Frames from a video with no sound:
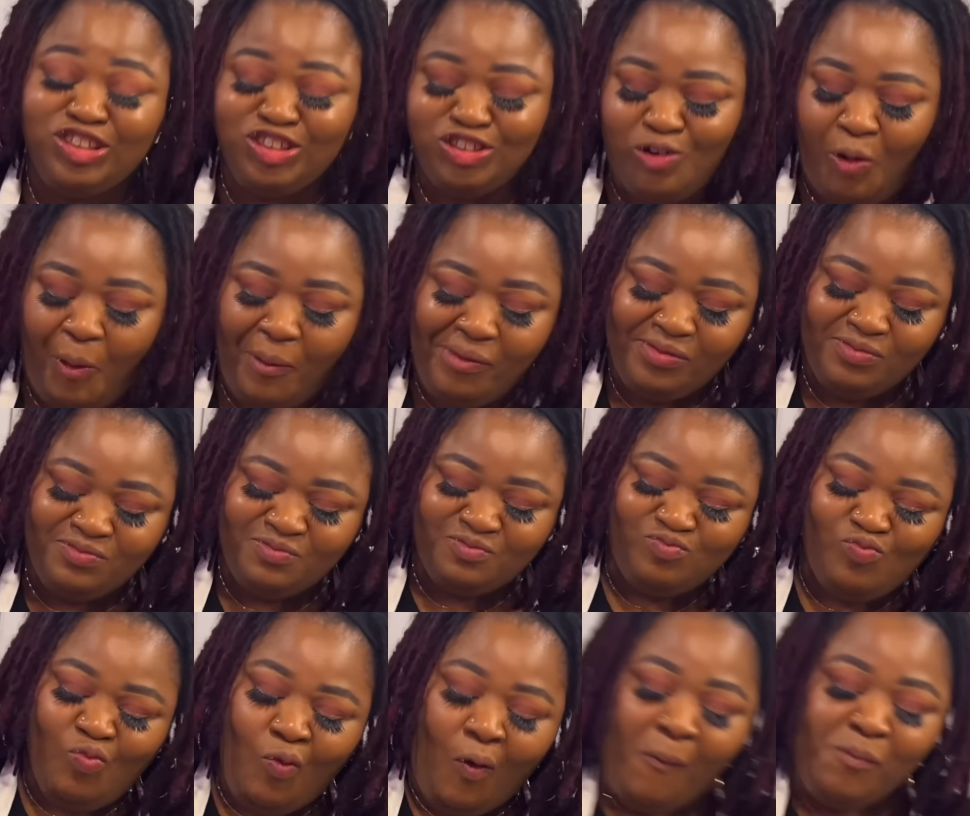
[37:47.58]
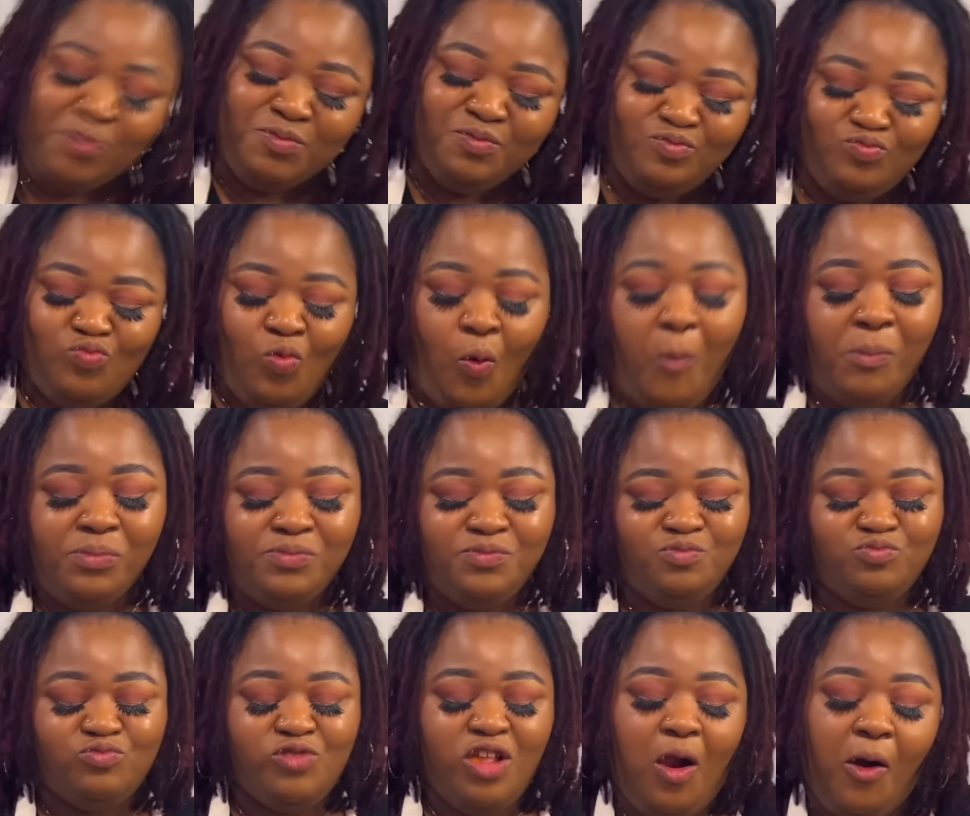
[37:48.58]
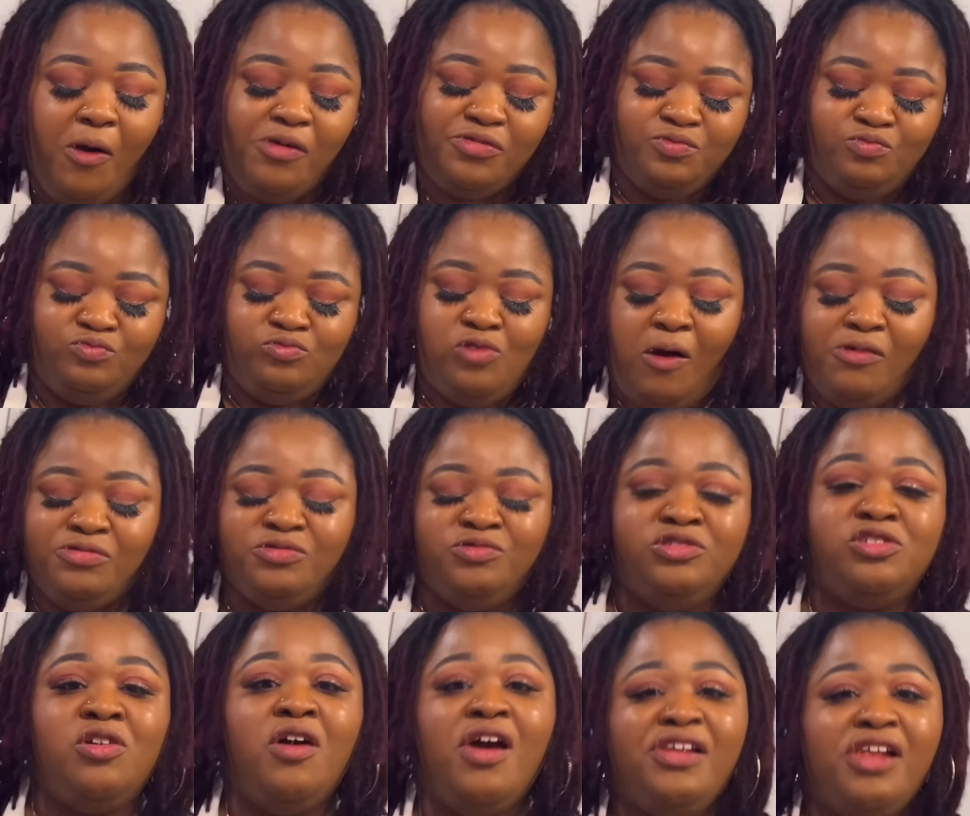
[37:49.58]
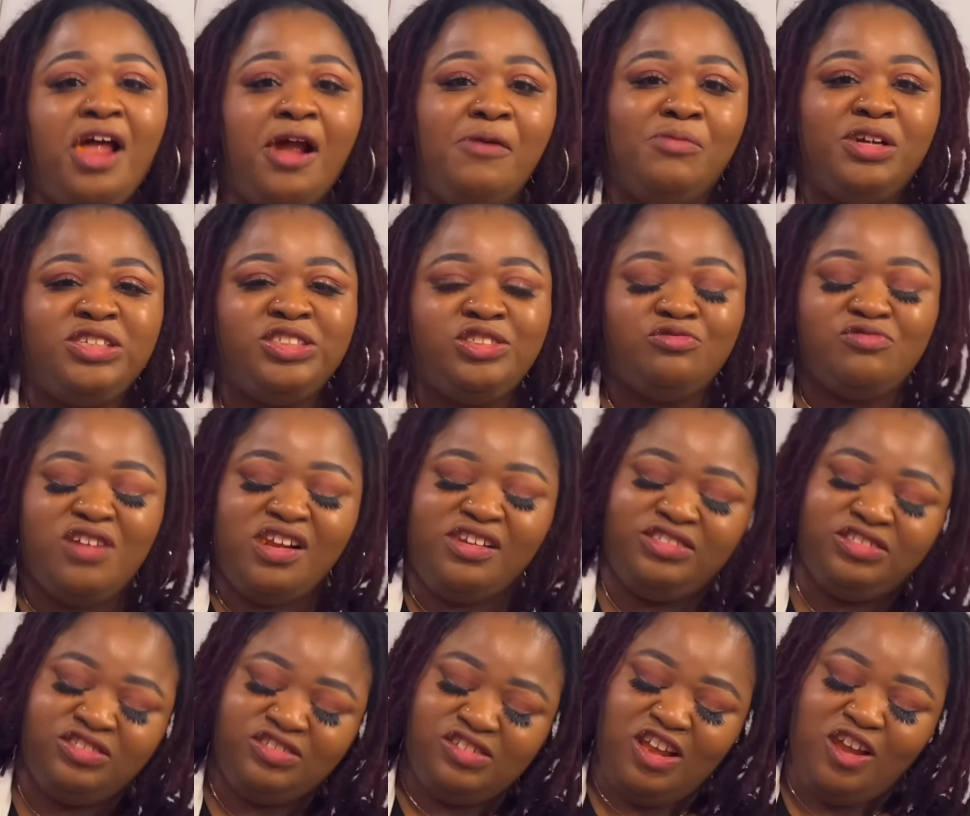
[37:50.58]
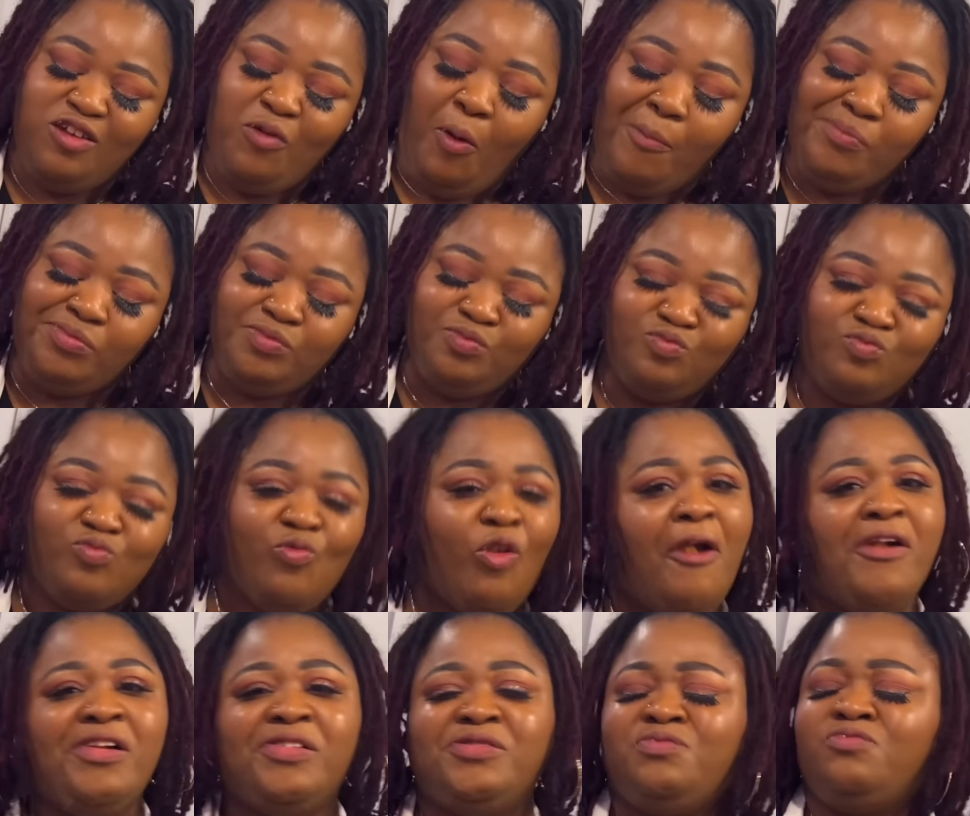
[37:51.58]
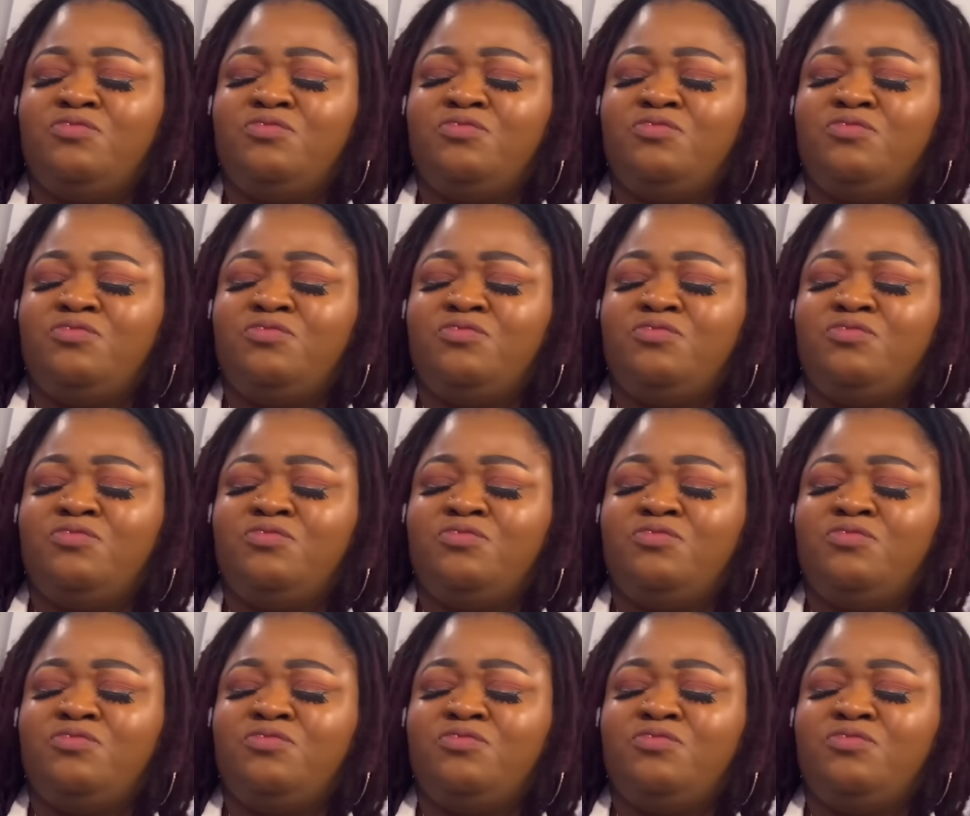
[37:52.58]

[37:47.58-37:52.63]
Is it good? It's good. You know I like mozzarella. It's good.